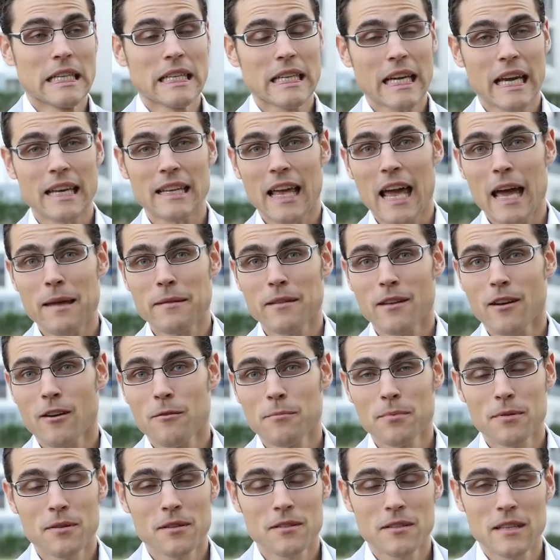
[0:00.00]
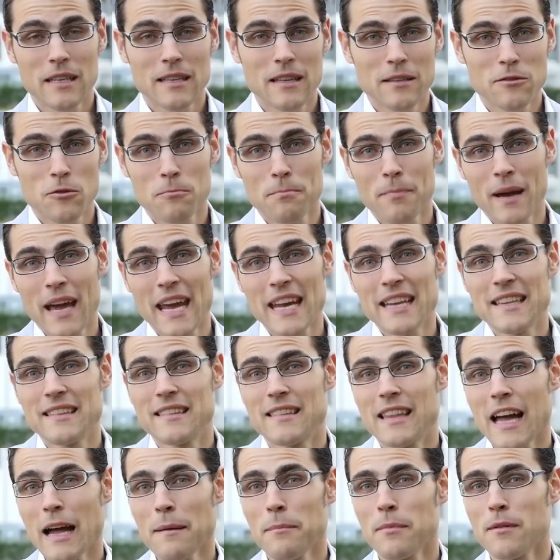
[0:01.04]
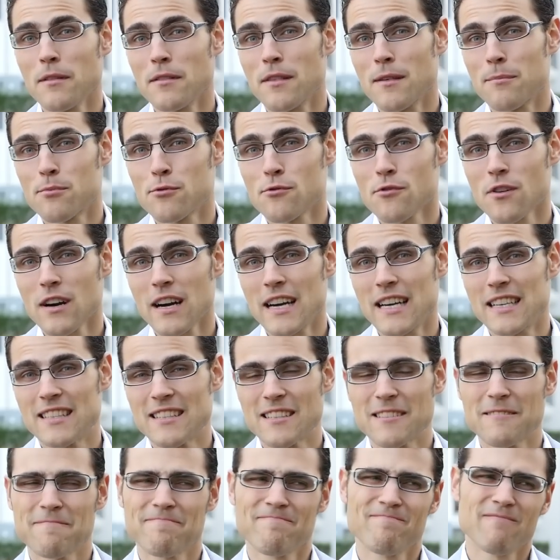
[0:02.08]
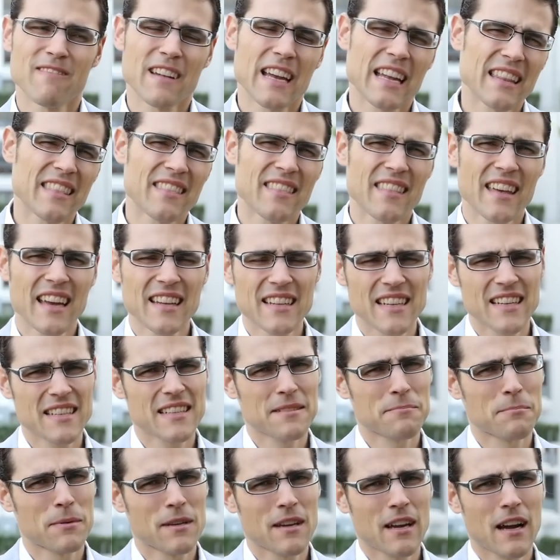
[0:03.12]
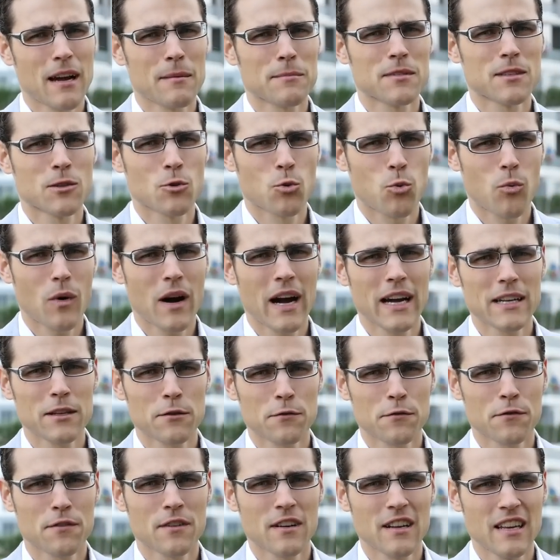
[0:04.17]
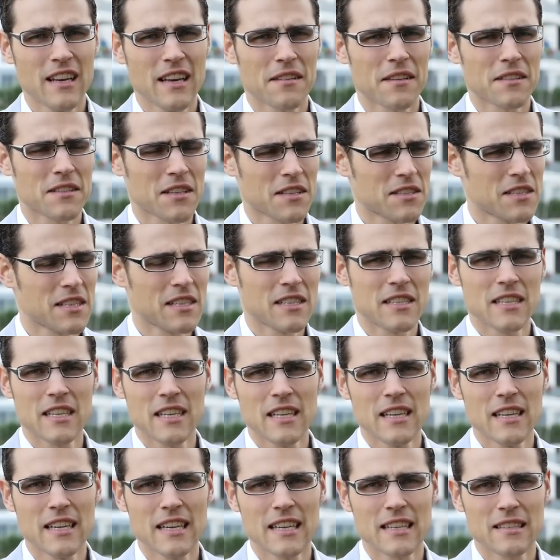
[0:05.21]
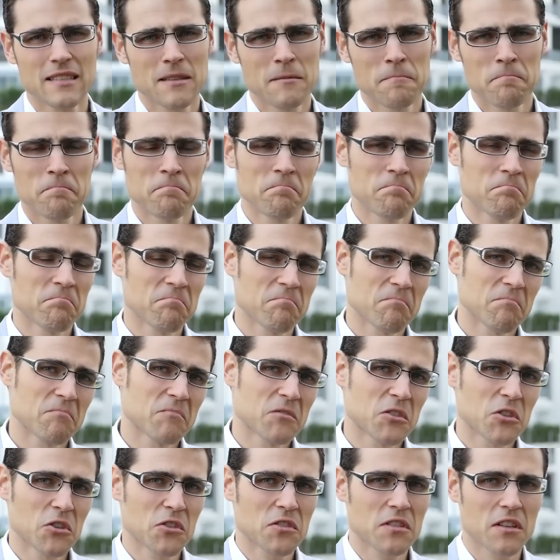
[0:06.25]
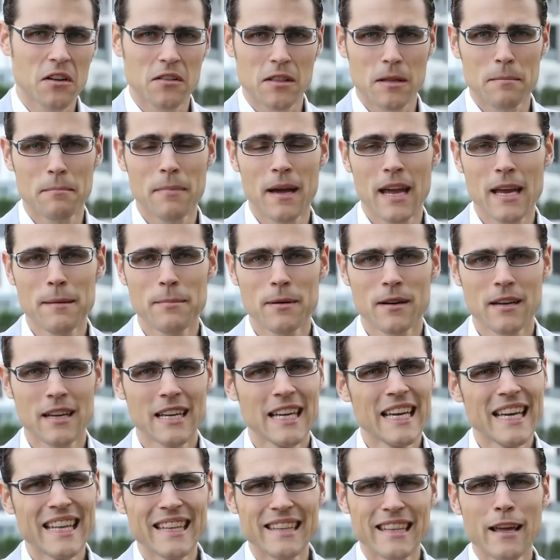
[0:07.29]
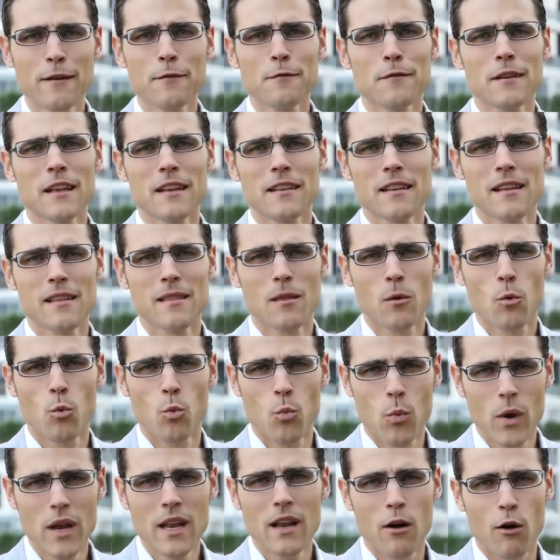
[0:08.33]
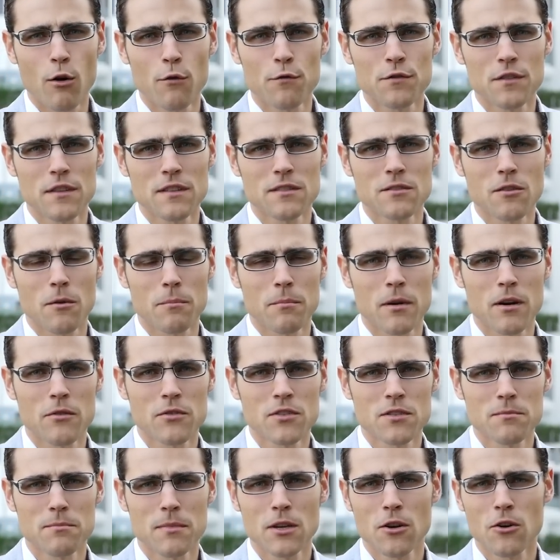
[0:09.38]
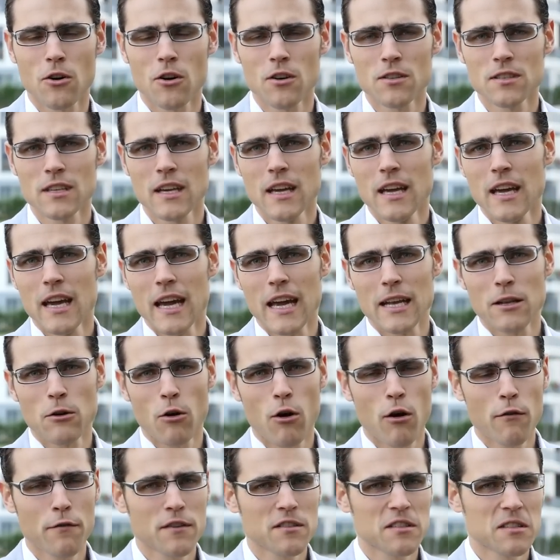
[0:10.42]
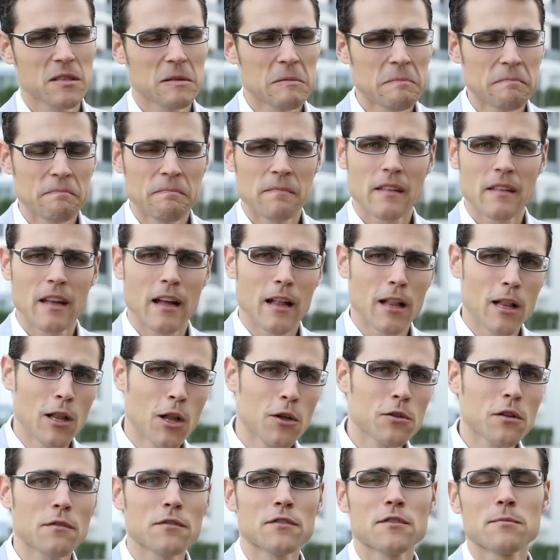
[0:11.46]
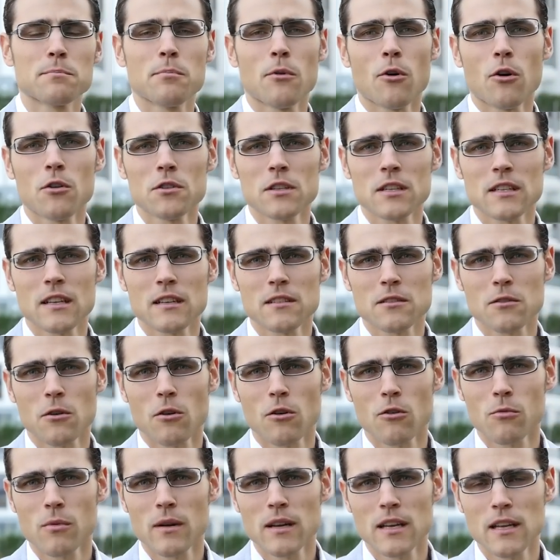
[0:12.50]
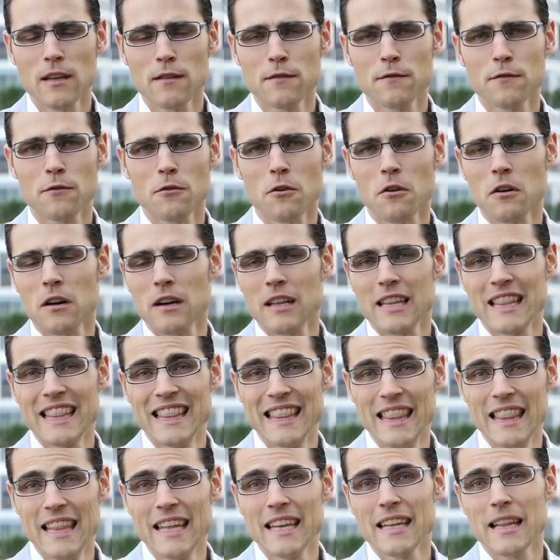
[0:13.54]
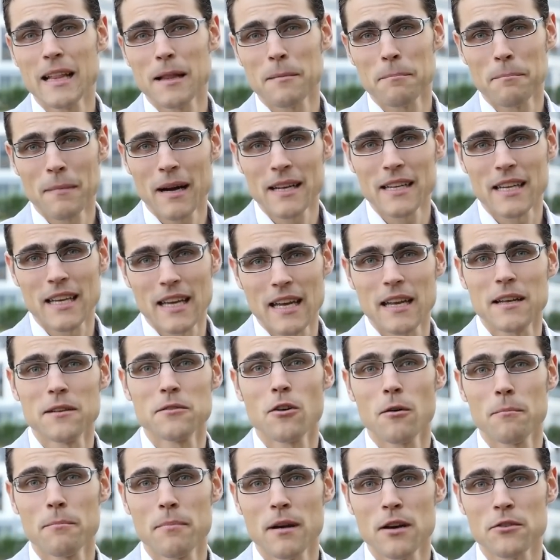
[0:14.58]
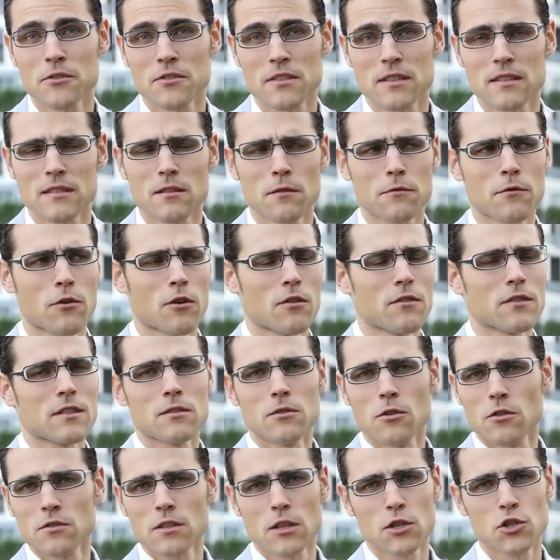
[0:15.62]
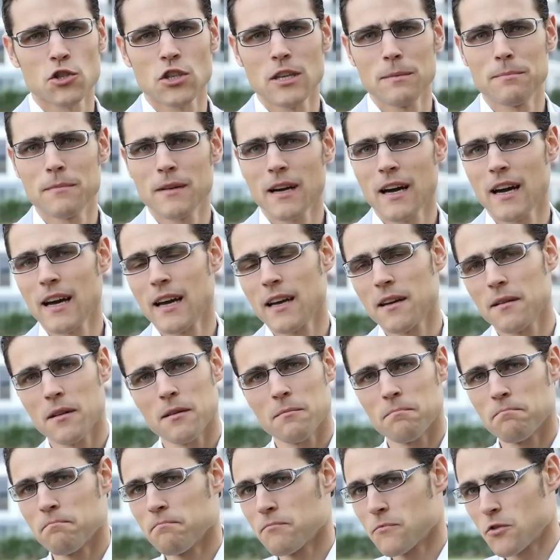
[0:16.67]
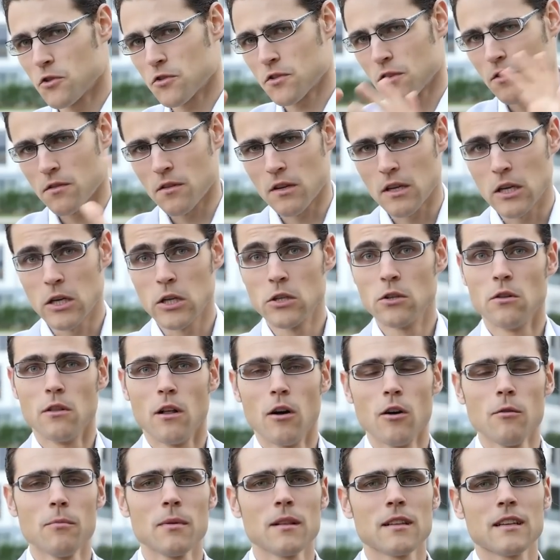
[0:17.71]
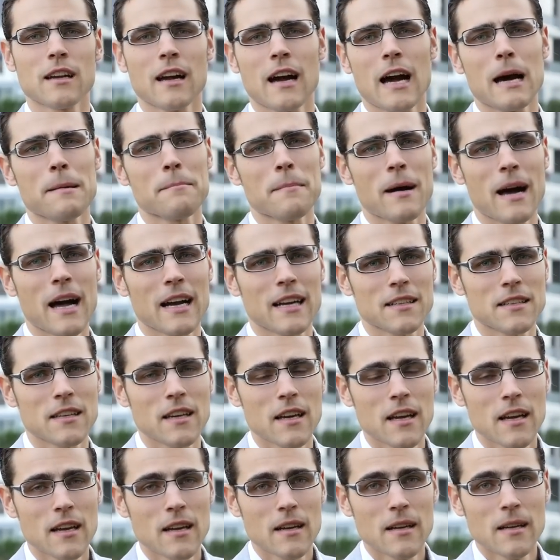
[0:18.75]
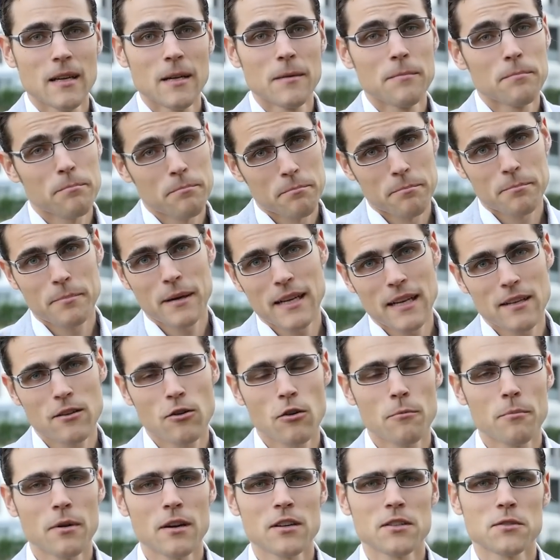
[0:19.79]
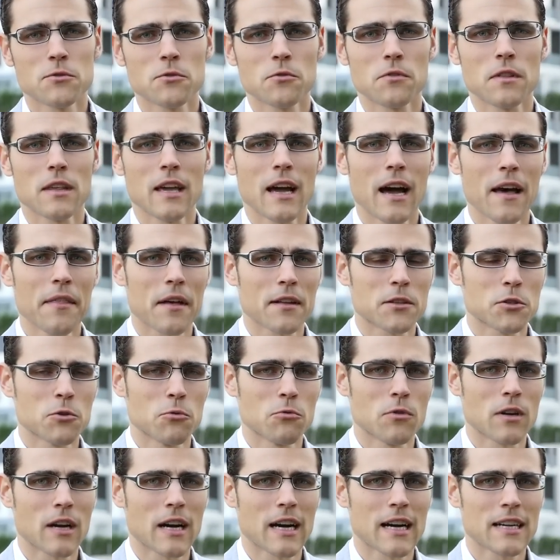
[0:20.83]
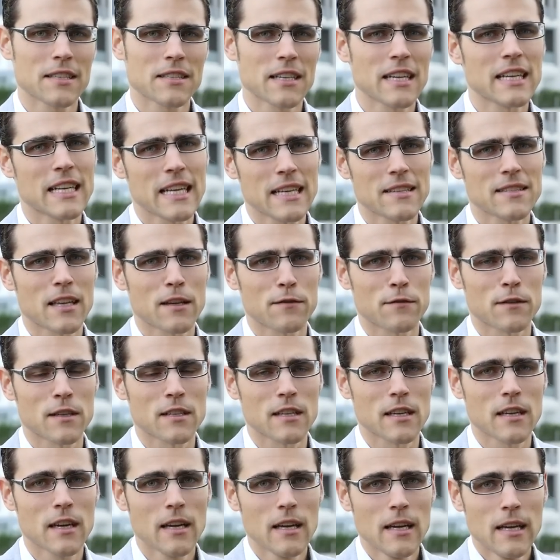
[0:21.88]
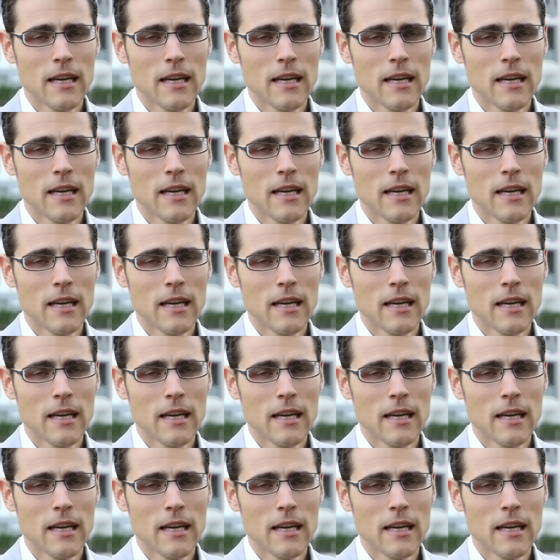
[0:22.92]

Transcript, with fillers: can end up that you pay double the price. And then it becomes quite clear that the TT is just on the paper definitely the winner of this comparison because it offers a lot of sportiness already for little money in comparison. It's of course not a cheap car just on the global car market, but in comparison to the other two cars, it is definitely